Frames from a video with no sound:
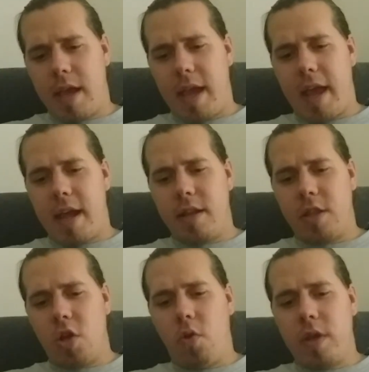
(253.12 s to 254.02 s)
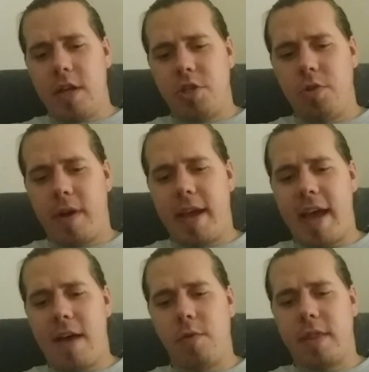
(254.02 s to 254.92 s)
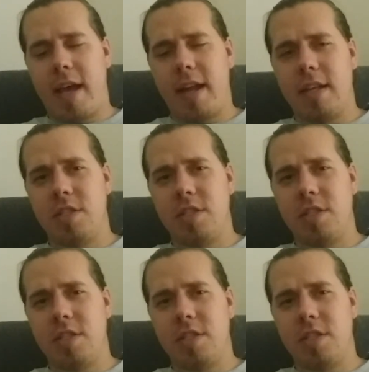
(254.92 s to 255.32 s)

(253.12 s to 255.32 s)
And the only issue I have with that